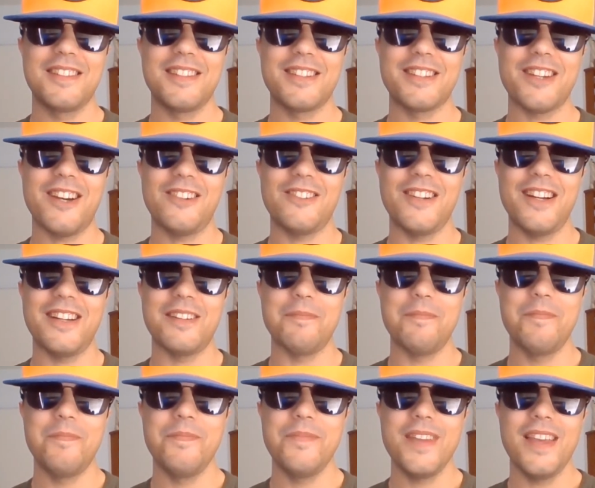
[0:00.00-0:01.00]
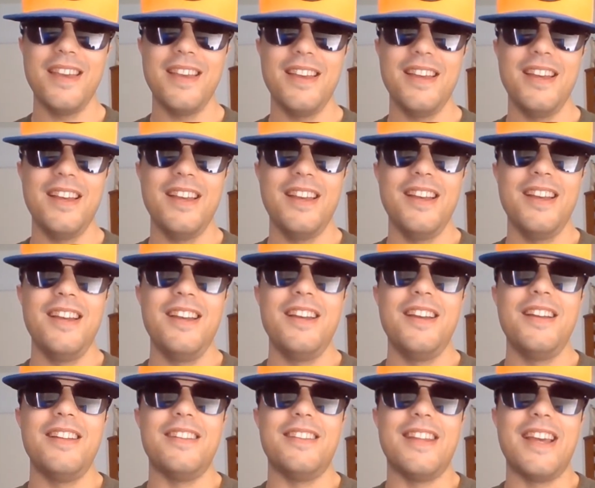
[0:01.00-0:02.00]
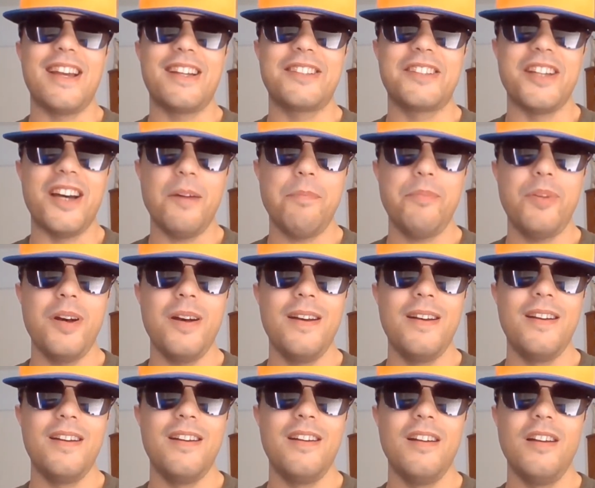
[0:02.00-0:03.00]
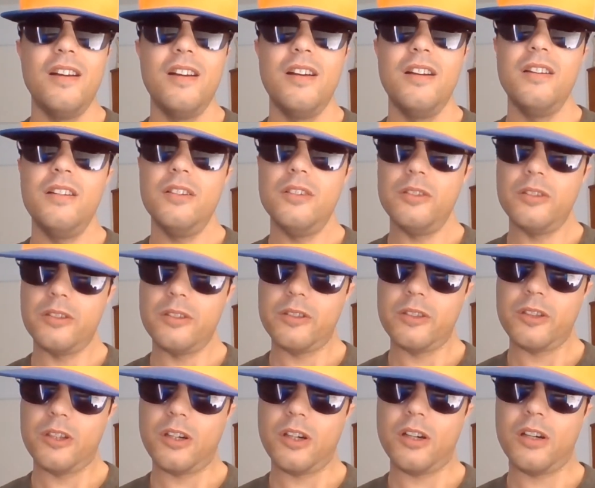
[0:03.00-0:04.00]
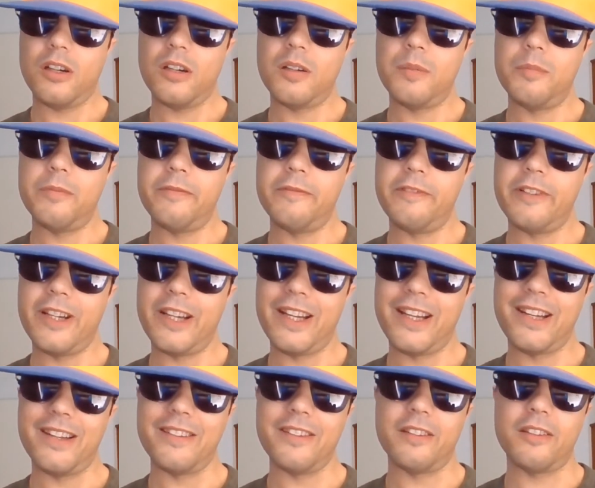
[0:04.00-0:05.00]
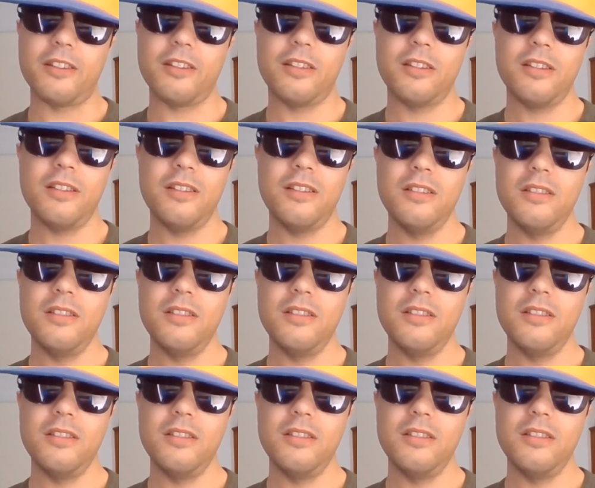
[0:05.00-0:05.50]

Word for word: All right. Next up, Cobb Vanth.